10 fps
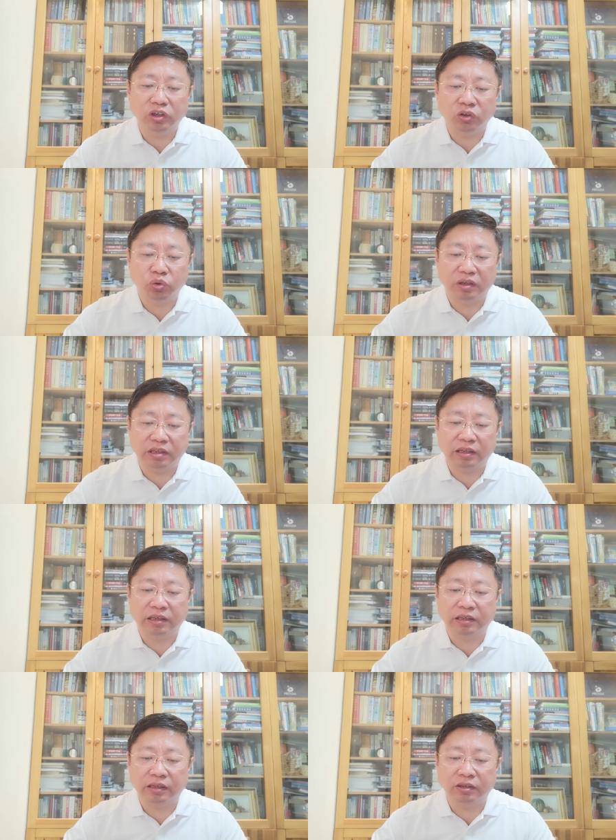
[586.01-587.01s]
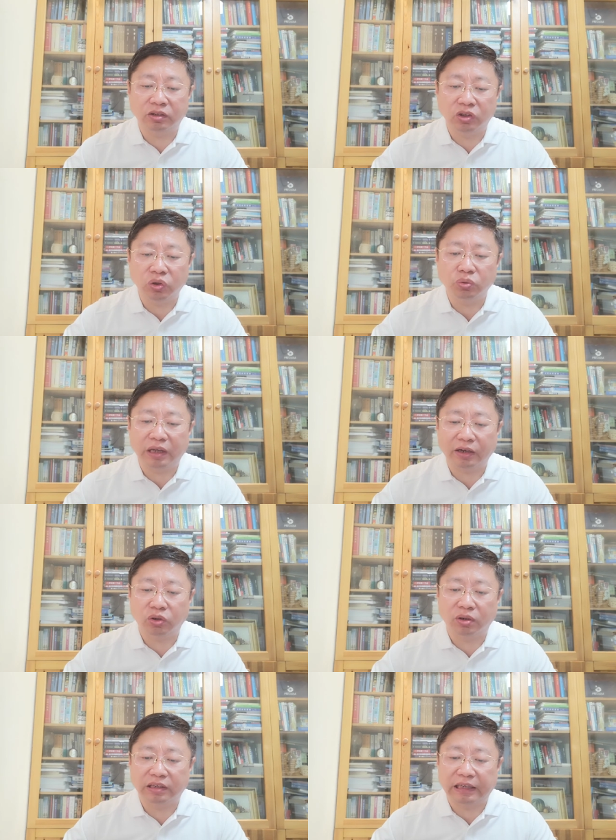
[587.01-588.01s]
interest in new
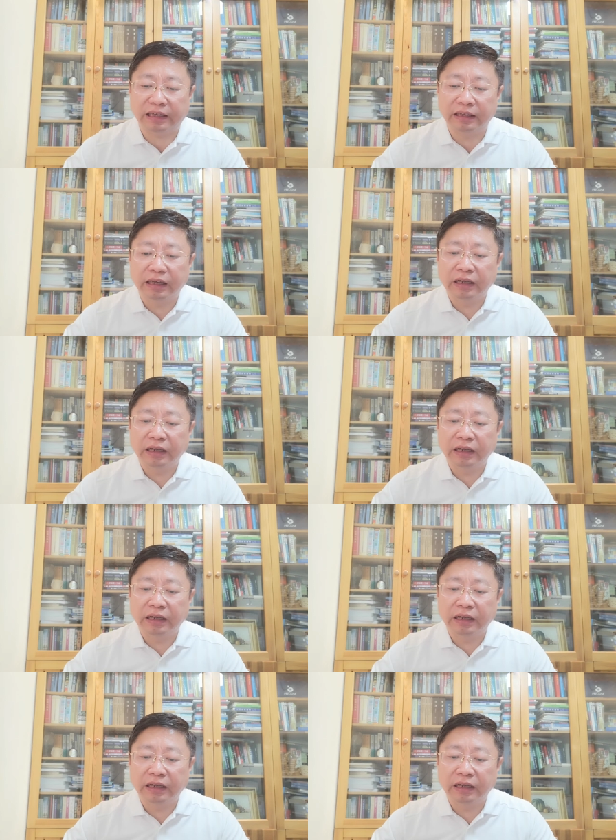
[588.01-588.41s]
technology,